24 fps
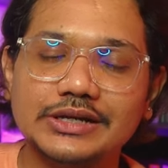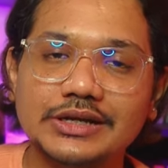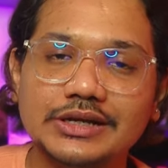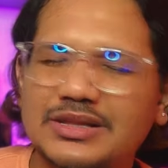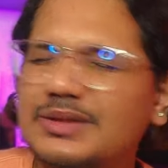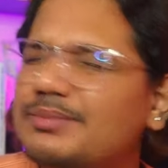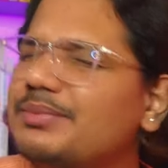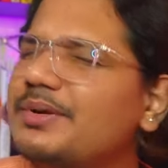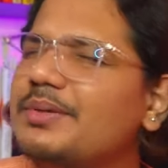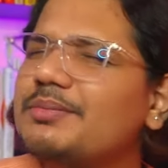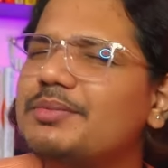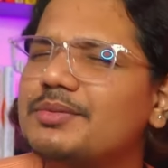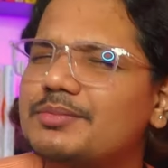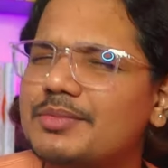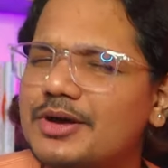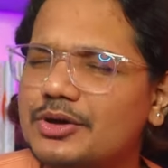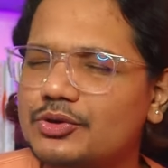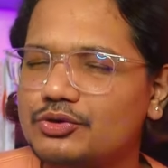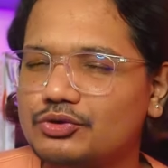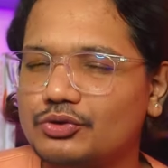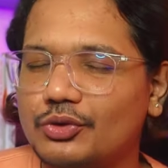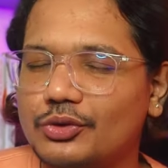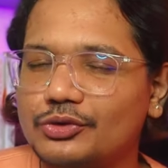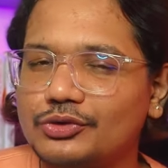But the
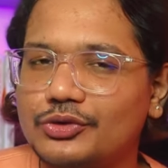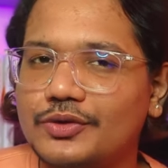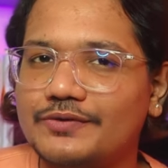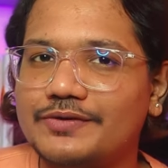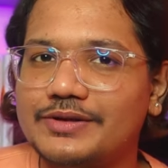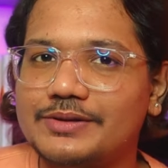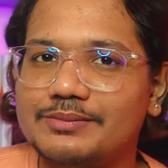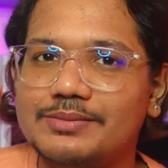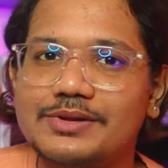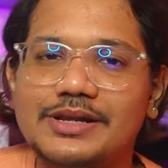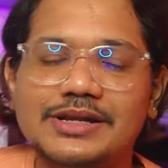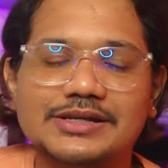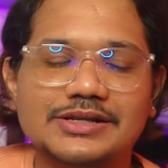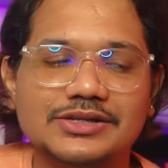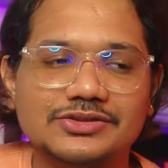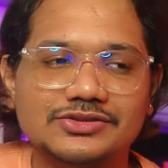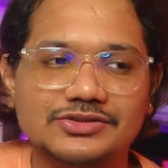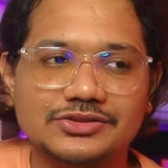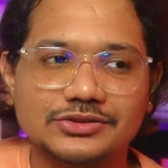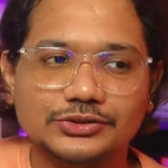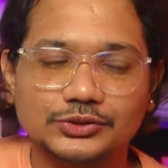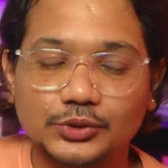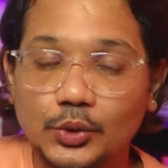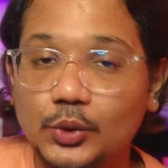paperback is also available and
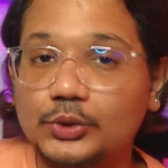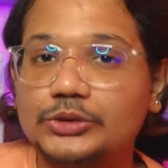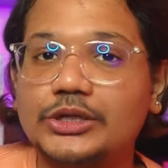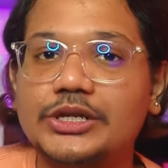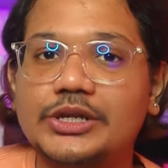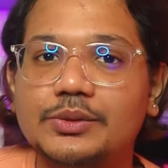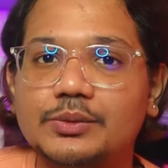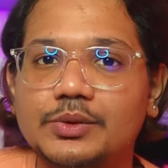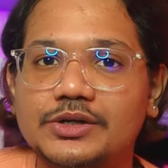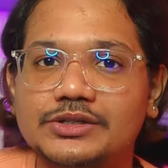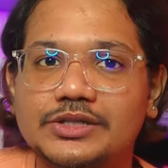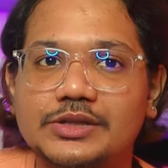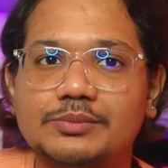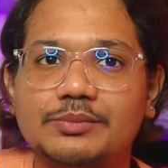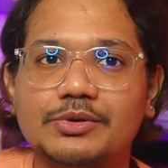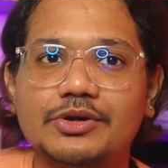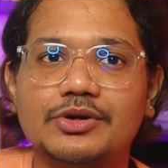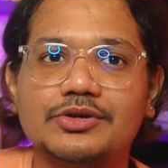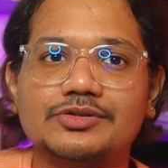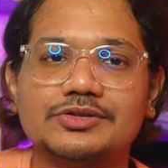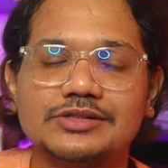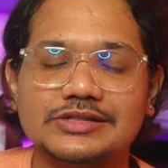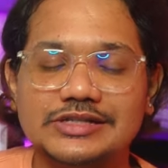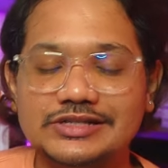it's totally worth it
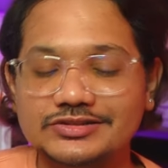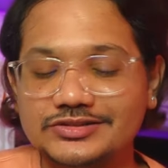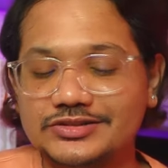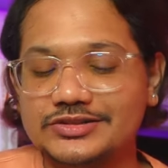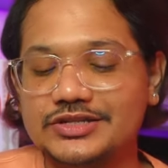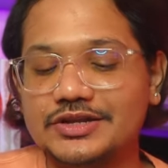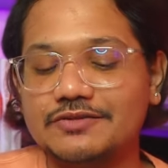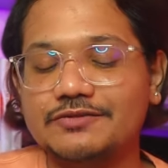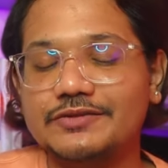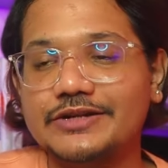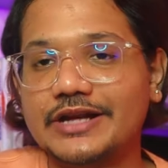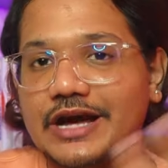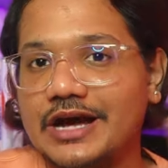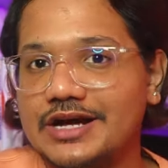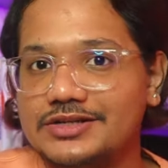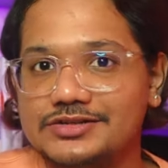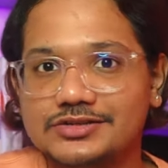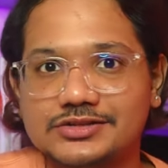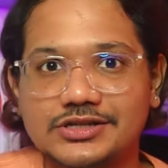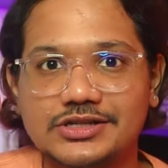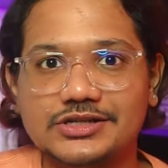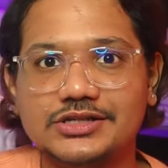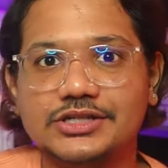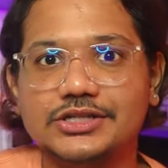because each and every
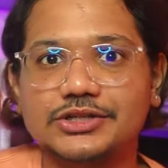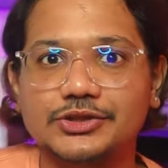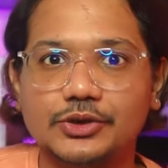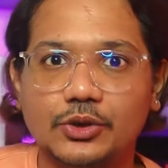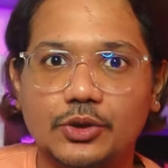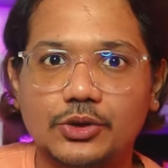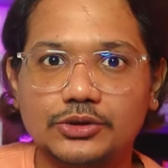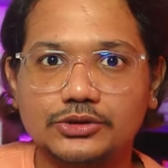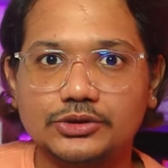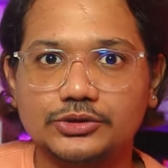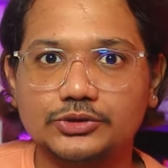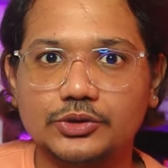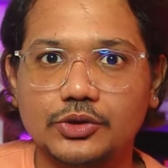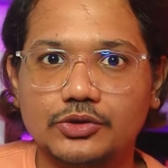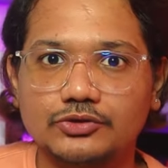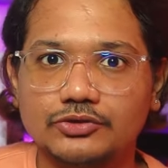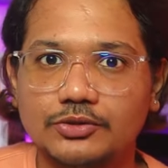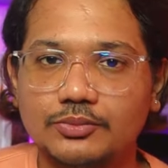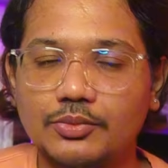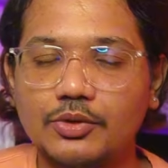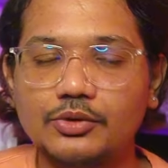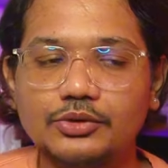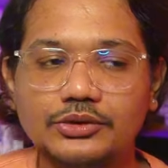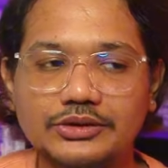asana that the author talks
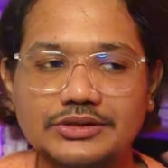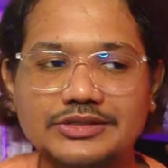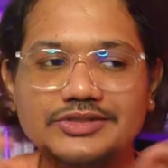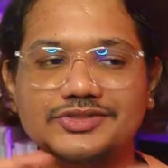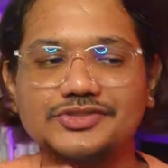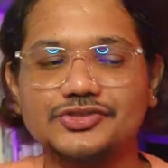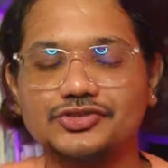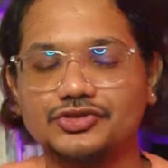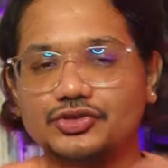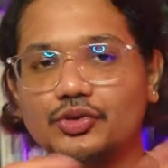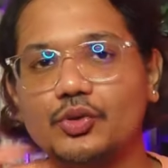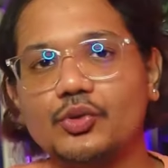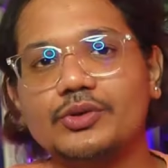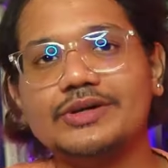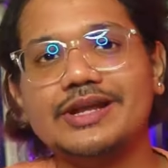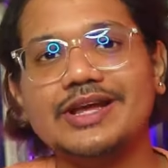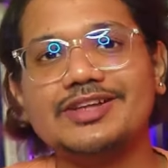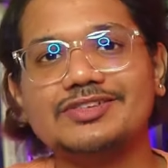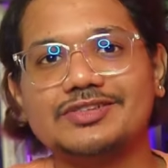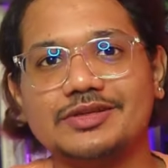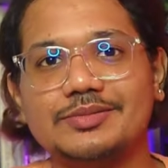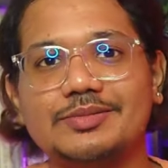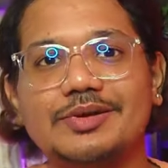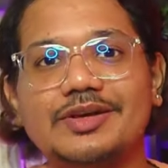about is shown
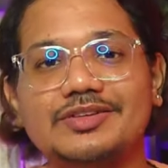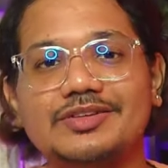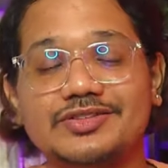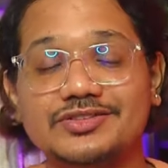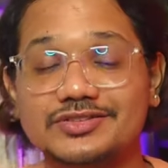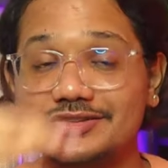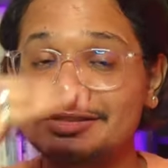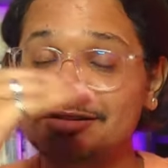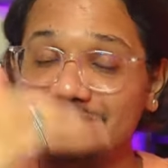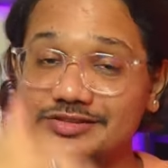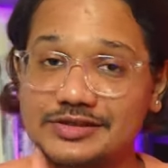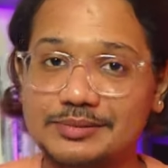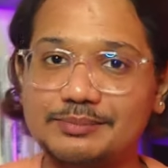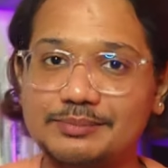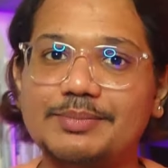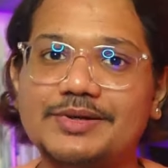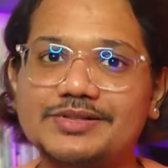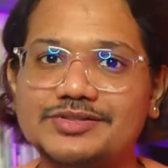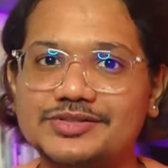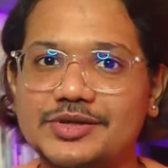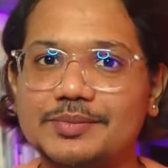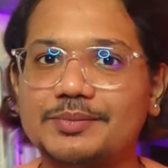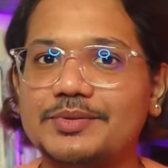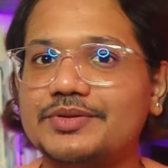as images step by
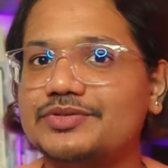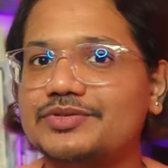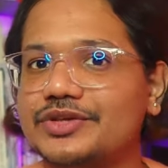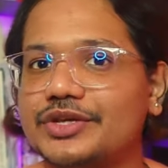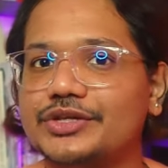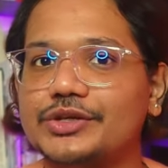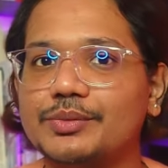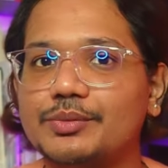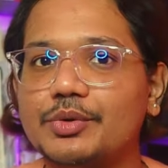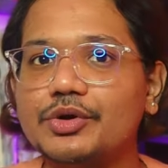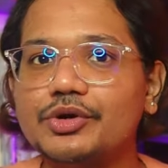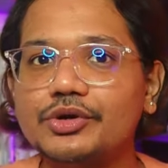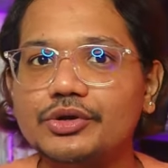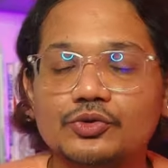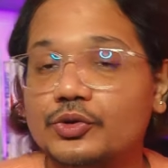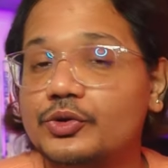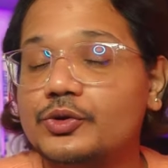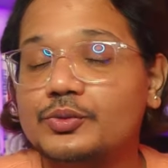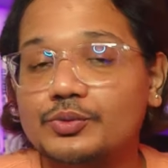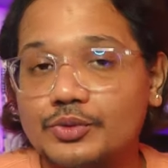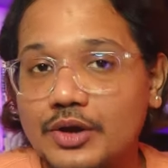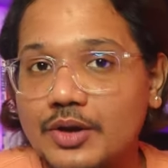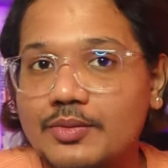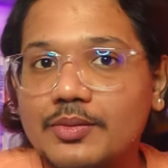step inside the book. So
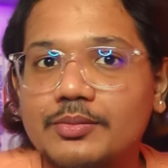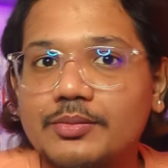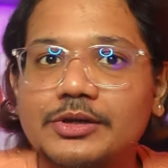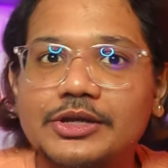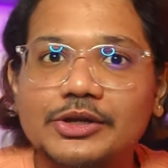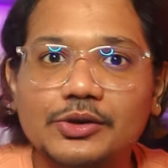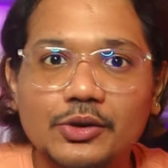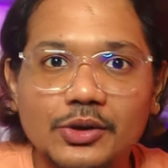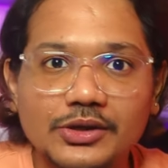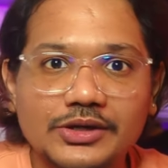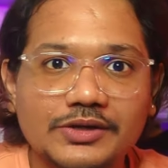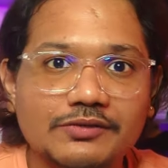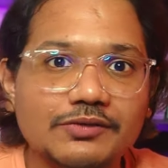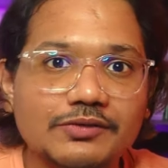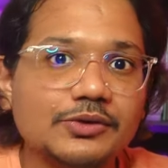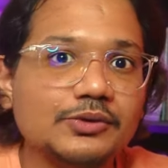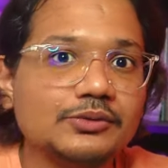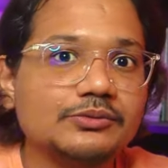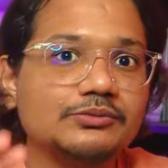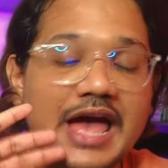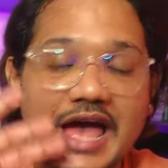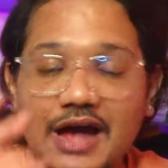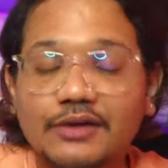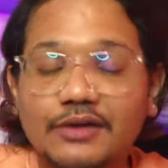you'll probably not even
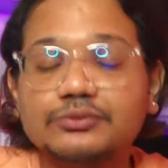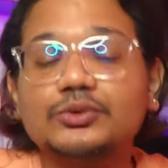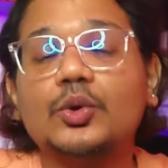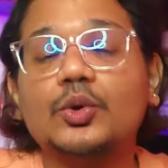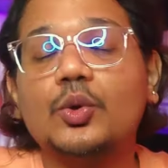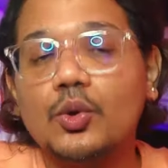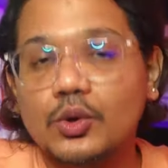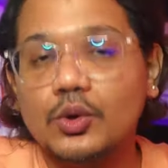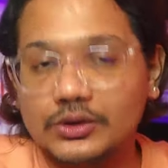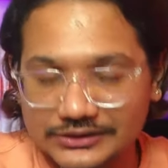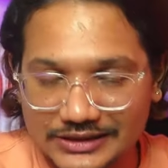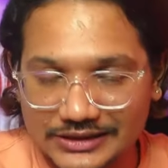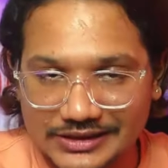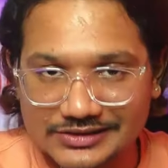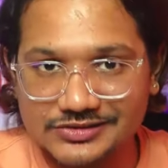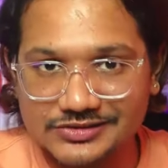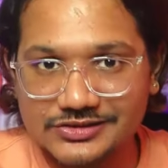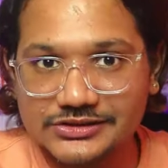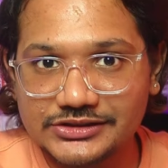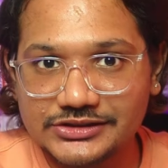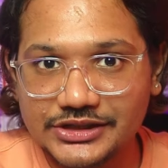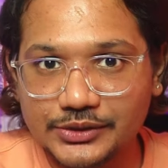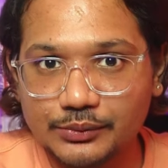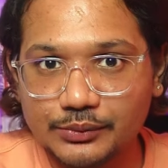have to go and
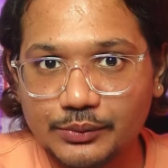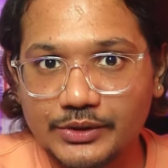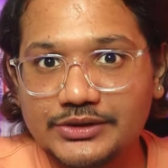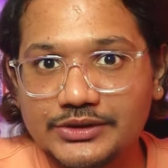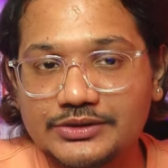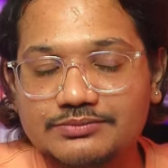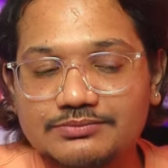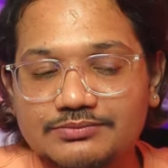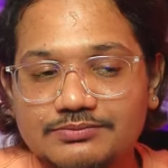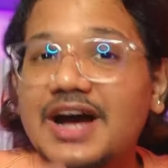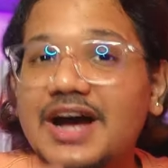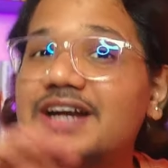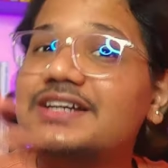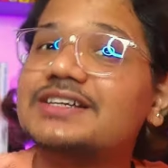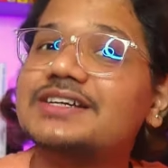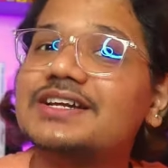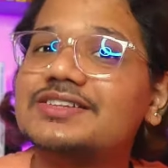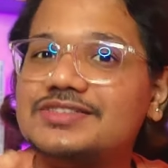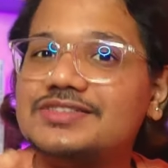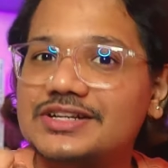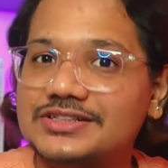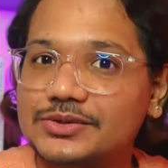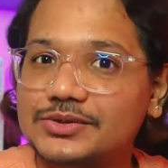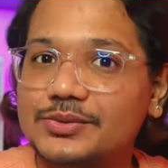consult anyone
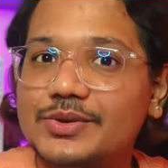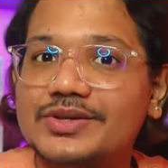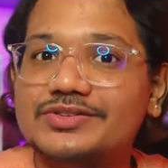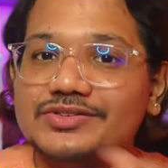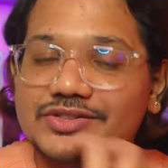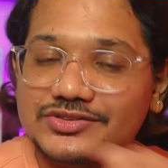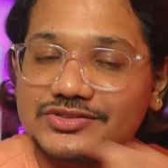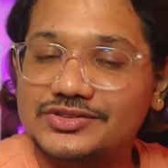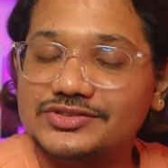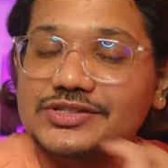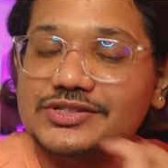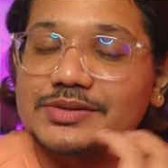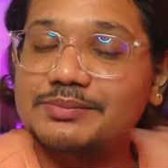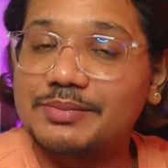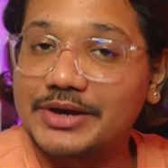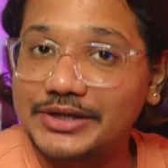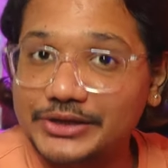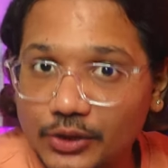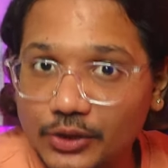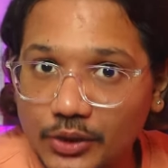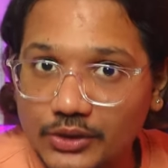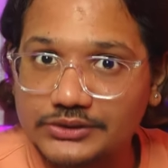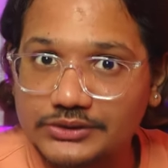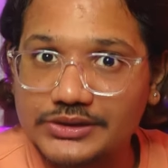unless otherwise suggested by
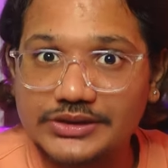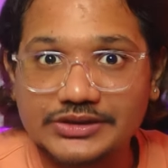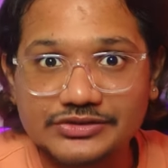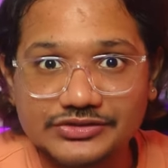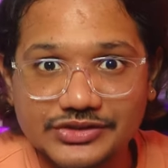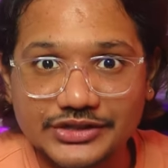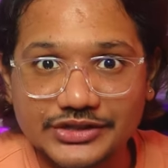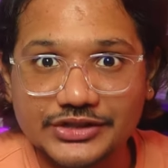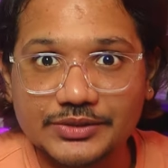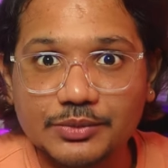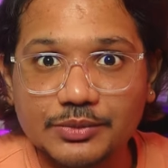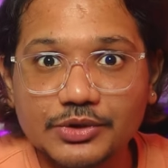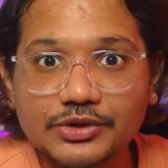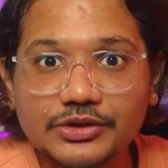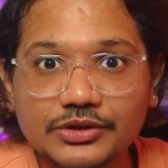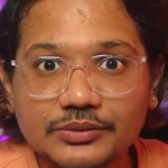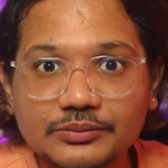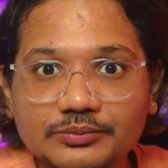the author inside the book.